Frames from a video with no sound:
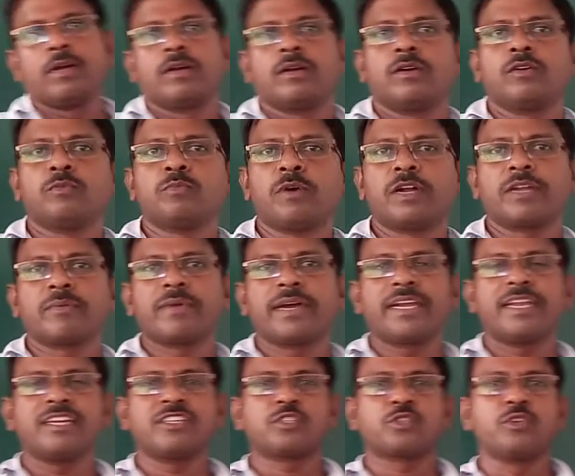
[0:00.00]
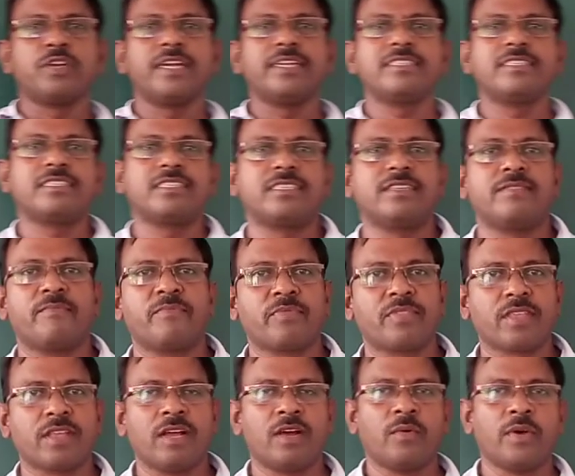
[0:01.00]
Good morning, my dear students.
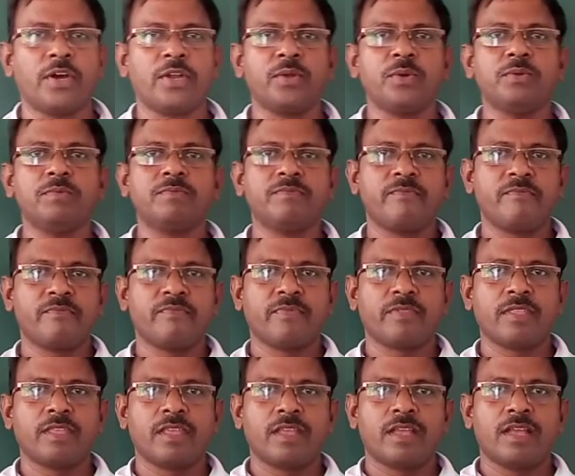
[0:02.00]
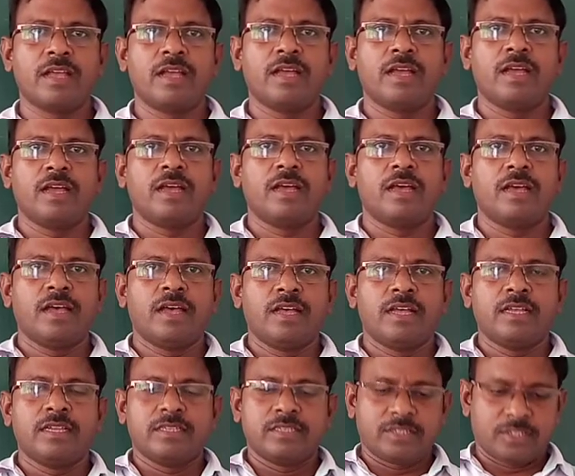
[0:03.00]
How are you?
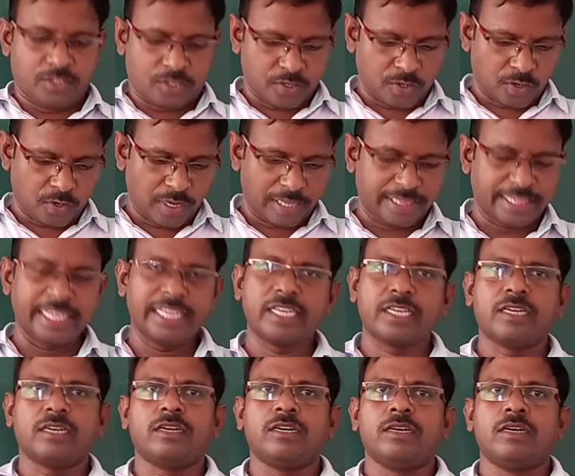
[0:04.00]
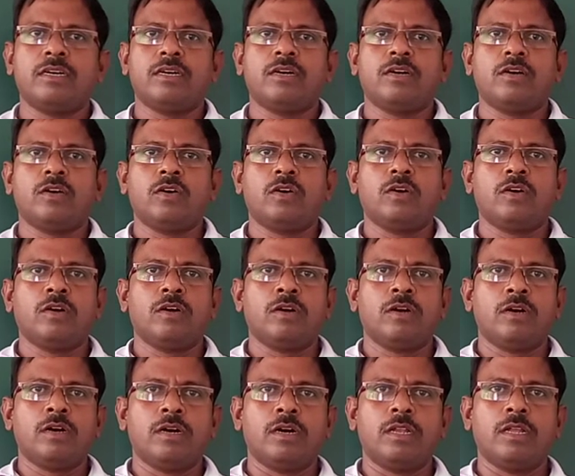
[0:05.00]
So, I think
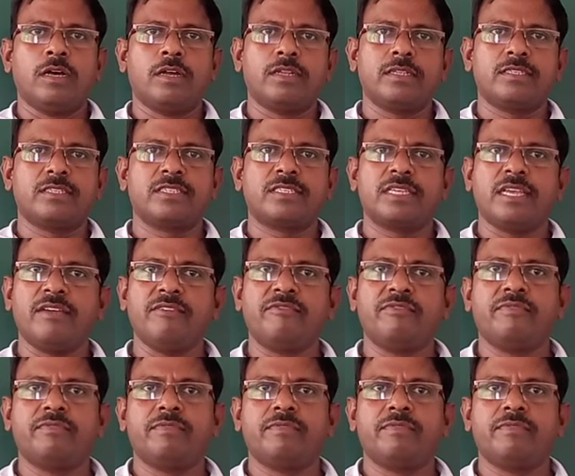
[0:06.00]
all are safe.